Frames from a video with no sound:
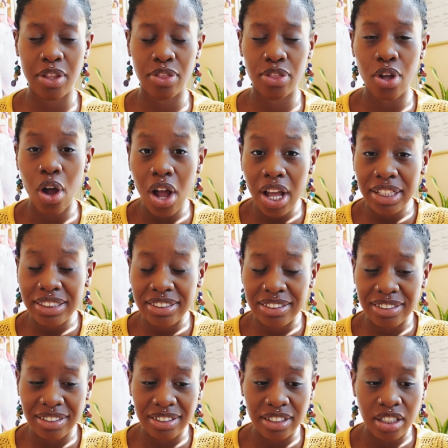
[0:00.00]

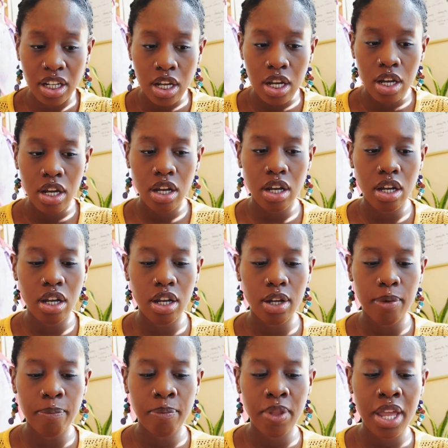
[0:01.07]
thoughts, and
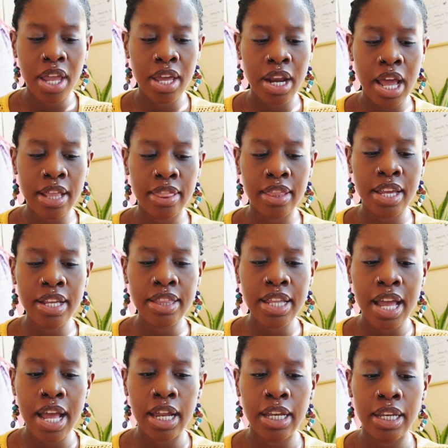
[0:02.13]
I think
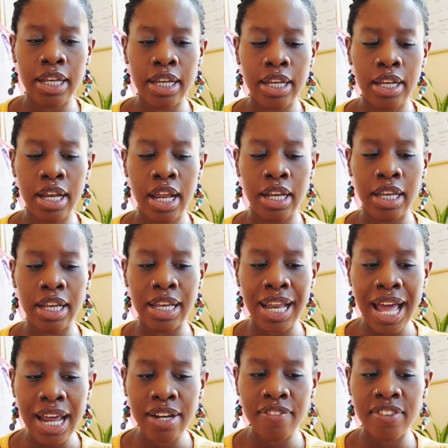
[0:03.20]
that a
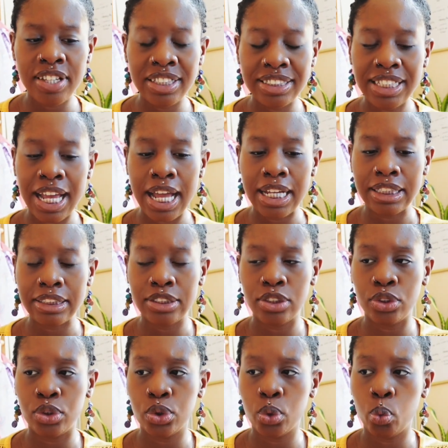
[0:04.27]
lot of this has to
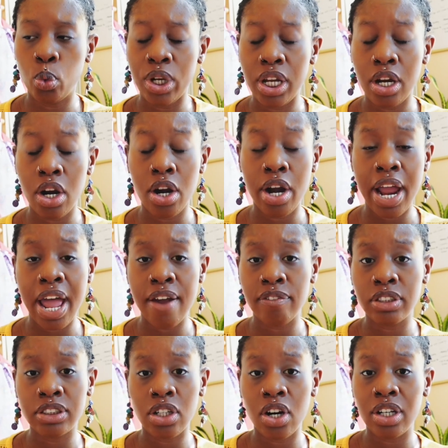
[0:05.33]
do with our
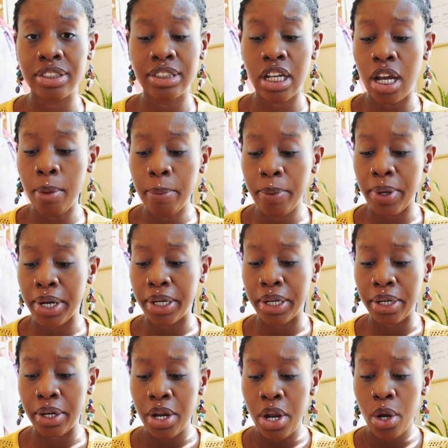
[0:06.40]
avatars
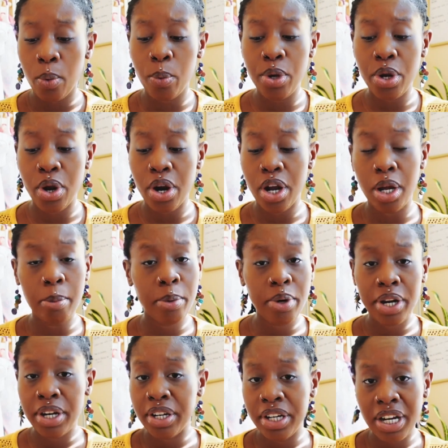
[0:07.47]
upgrading. We are
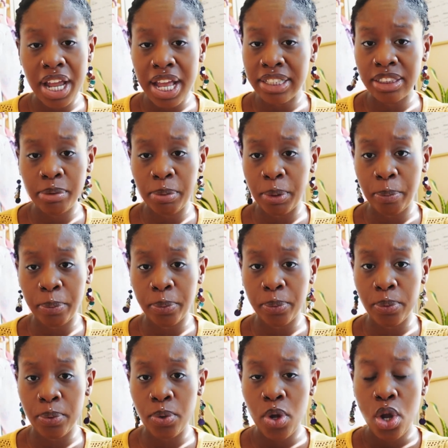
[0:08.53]
upgrading as a
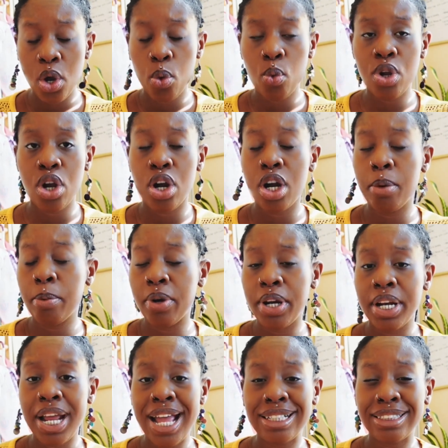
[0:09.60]
people. We are
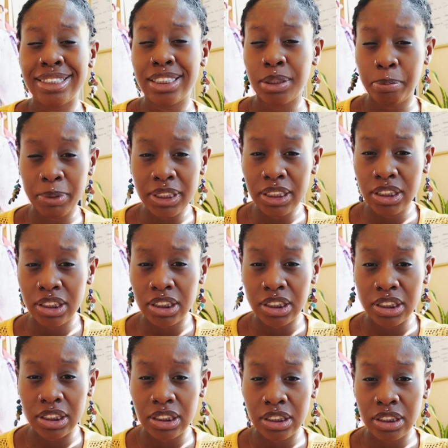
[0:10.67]
upgrading as a
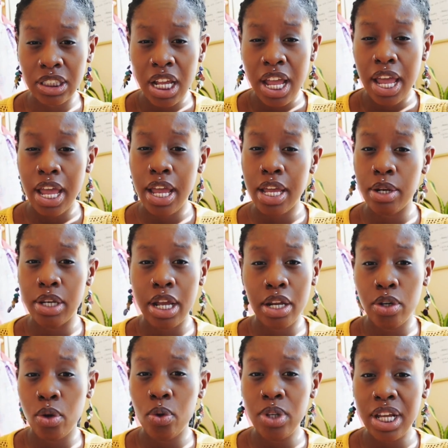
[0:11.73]
species, and they
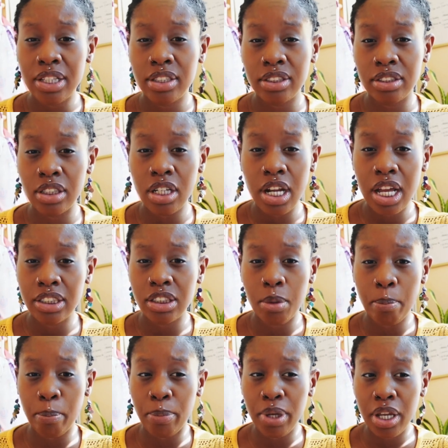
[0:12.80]
know that the sun has a
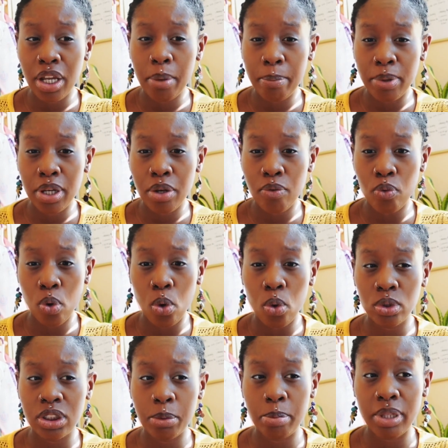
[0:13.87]
big
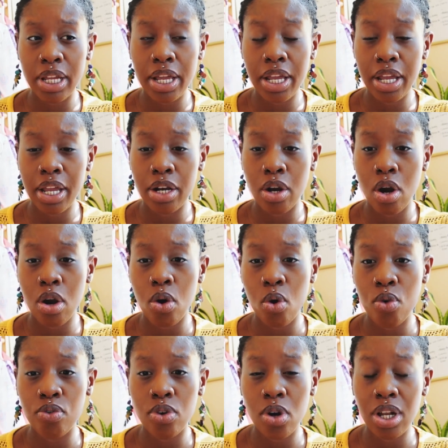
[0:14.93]
role to play in our
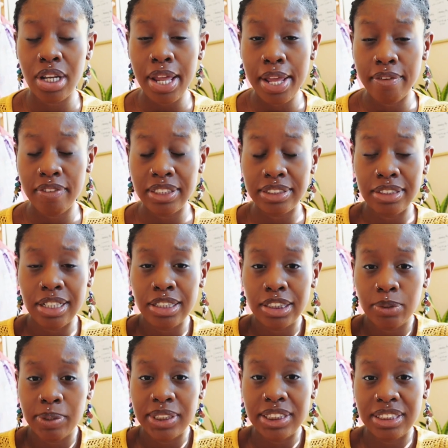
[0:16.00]
overall life. The sun
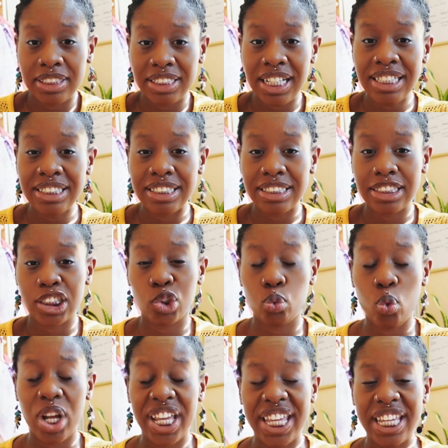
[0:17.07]
is what sustains us. It's
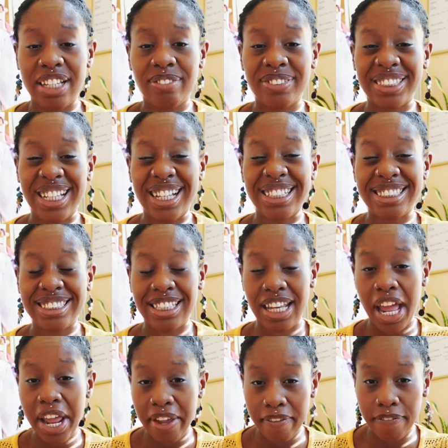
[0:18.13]
what gives us
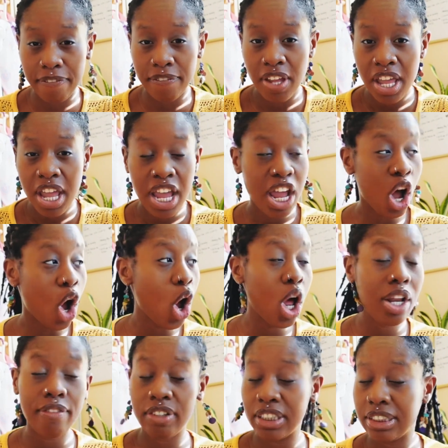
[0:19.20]
life.
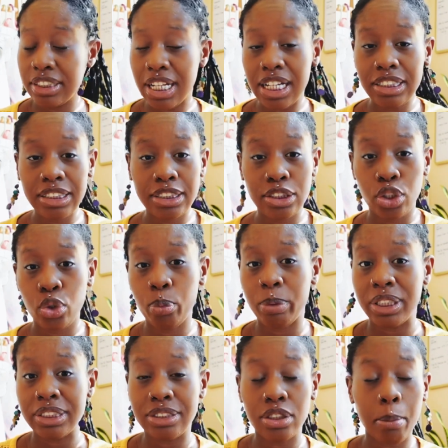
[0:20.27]
All of us, not just
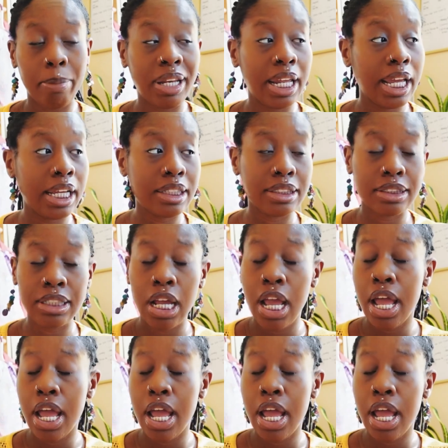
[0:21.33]
humans, plants,